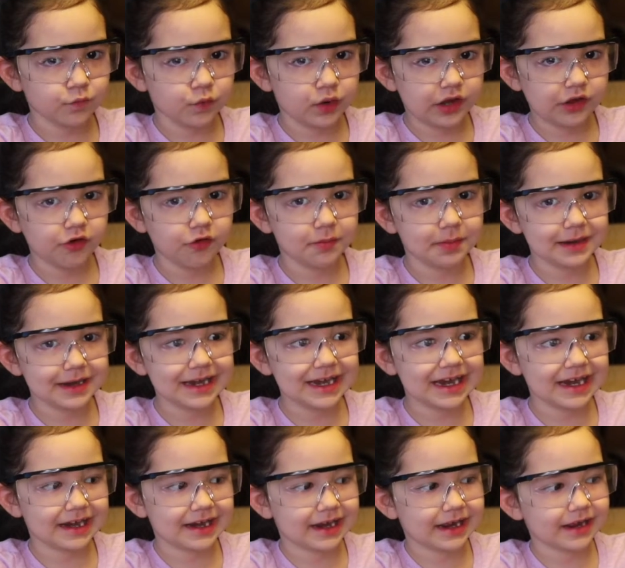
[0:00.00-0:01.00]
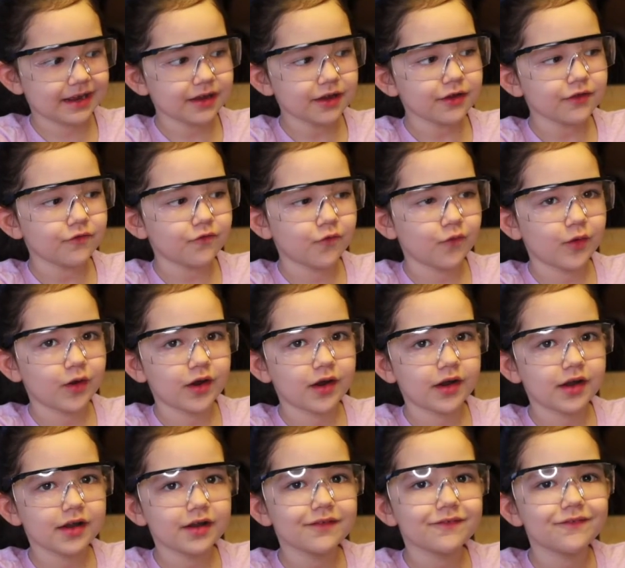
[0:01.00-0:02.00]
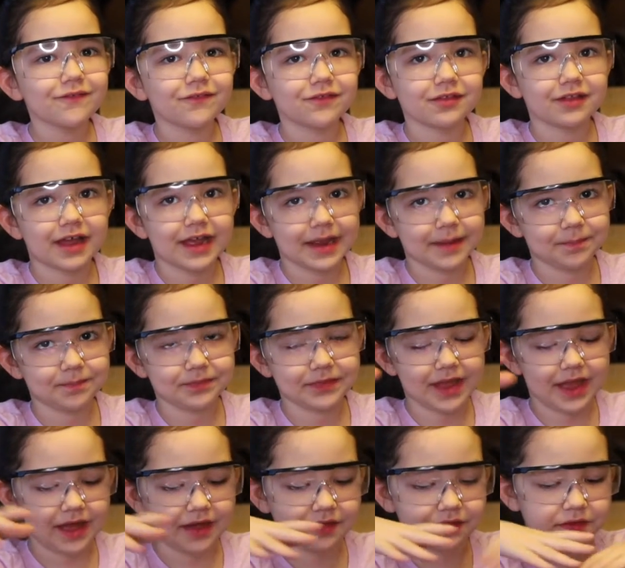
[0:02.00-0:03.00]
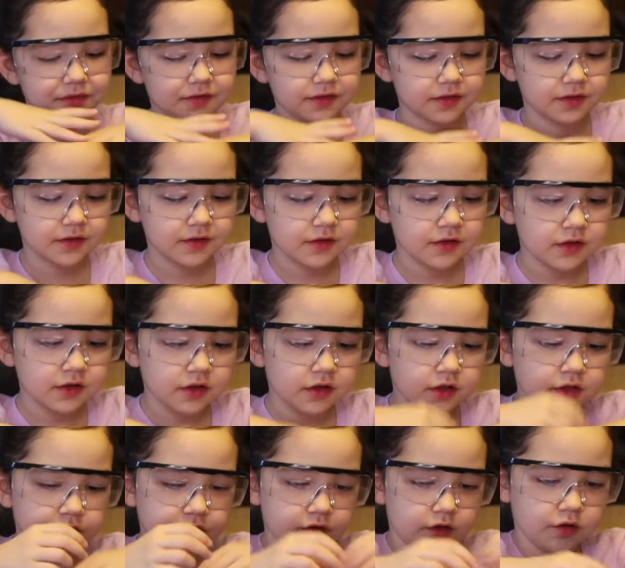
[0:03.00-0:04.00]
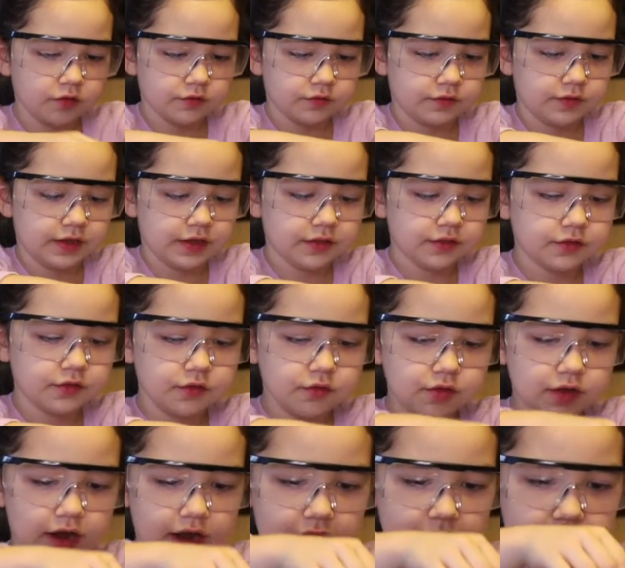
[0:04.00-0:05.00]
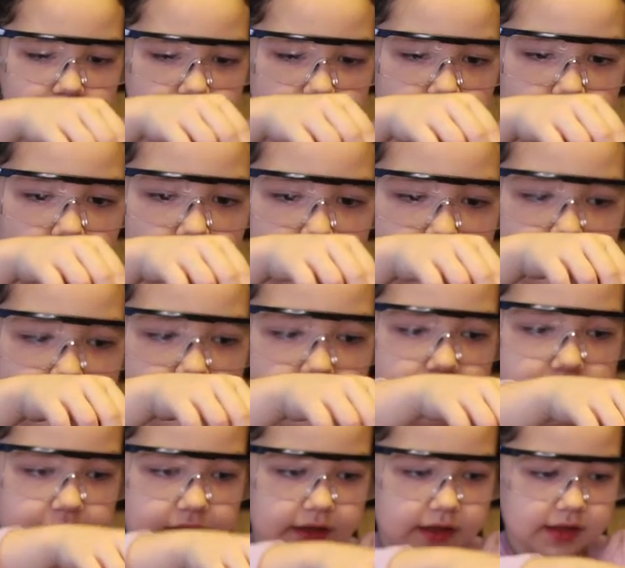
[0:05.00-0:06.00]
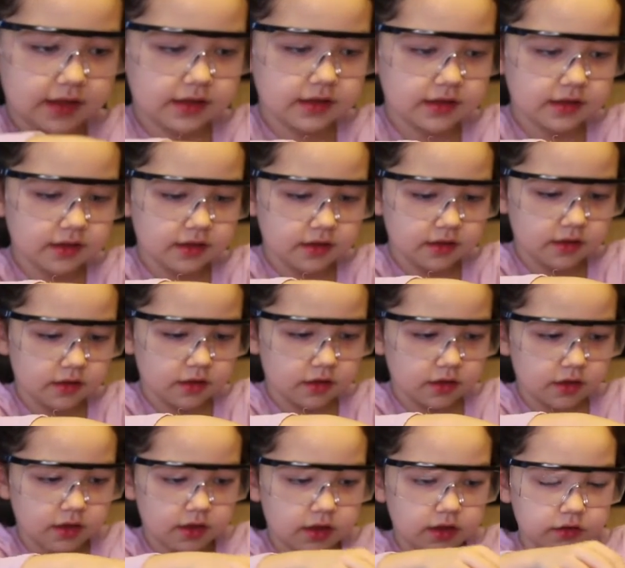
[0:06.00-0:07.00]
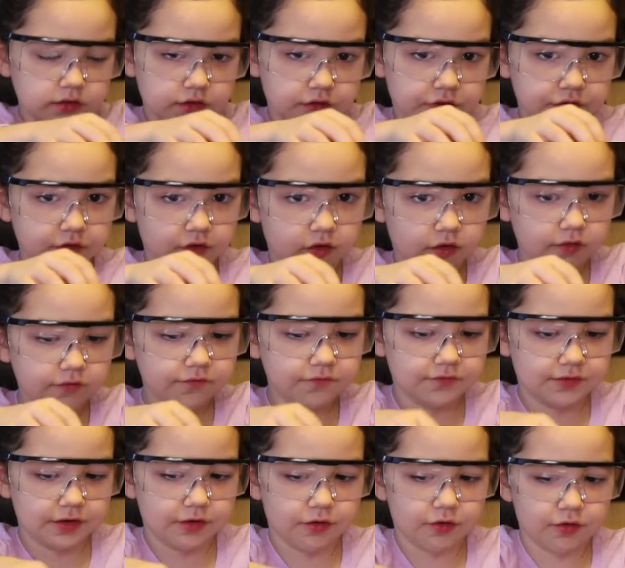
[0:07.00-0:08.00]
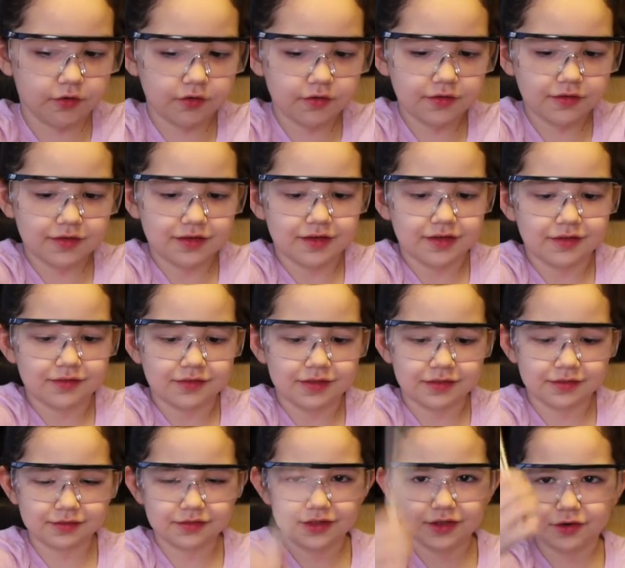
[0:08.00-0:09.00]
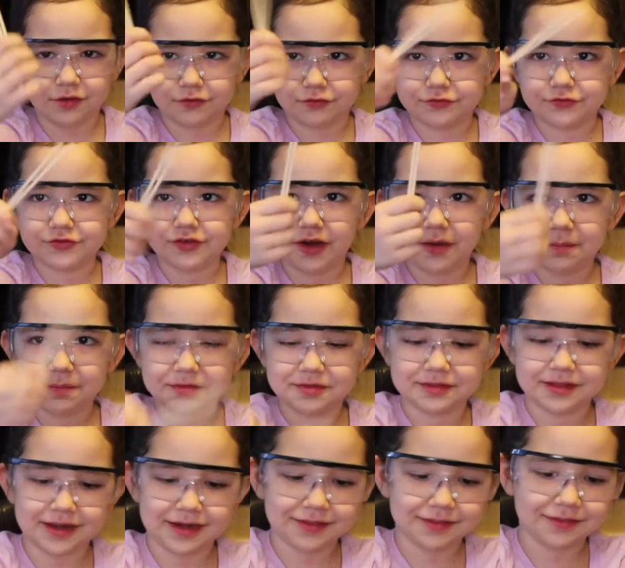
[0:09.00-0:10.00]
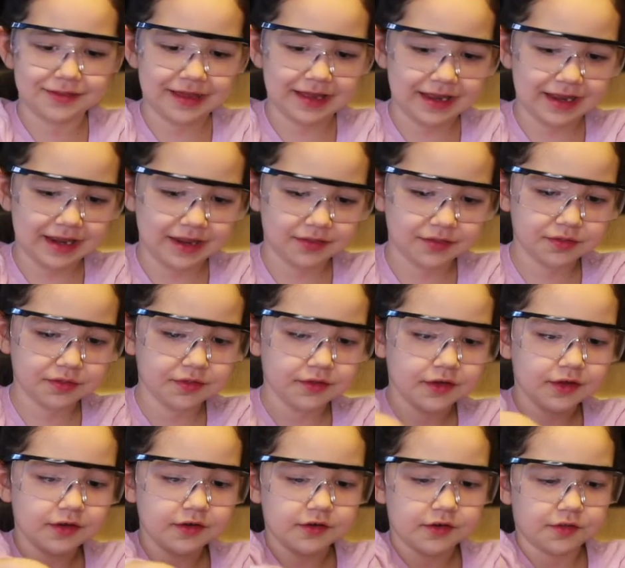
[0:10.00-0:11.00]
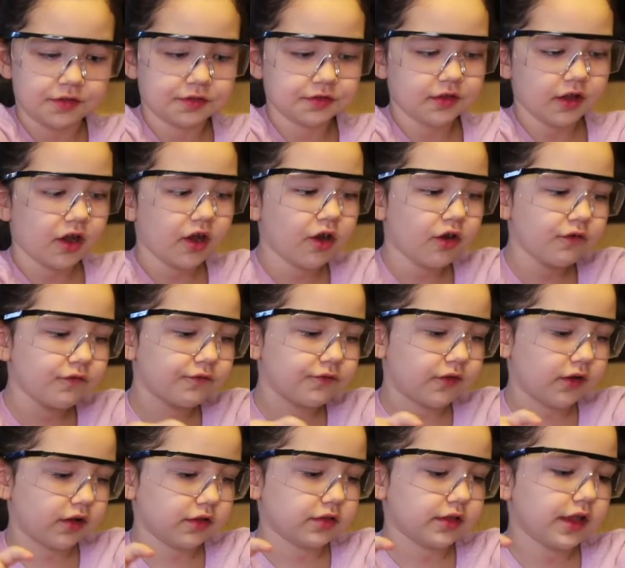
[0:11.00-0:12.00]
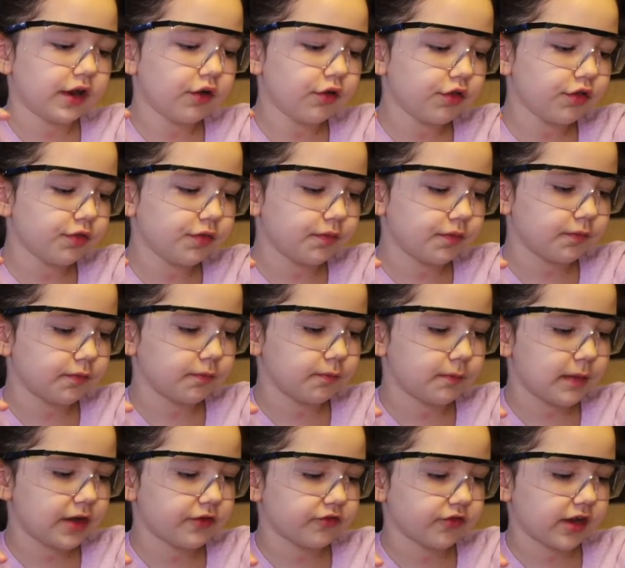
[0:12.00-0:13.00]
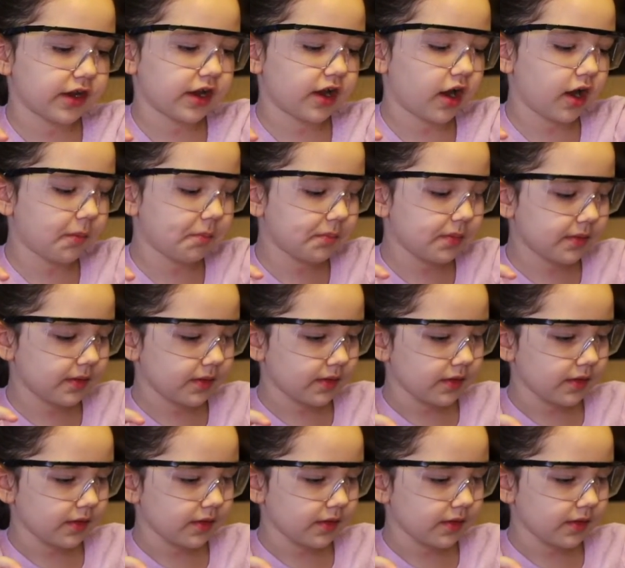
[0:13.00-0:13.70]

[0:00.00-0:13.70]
we'll be needing for flame test. So these two guys are copper and zinc, the solid fuel, these little chopstick thingies, the stove, a little measuring cup,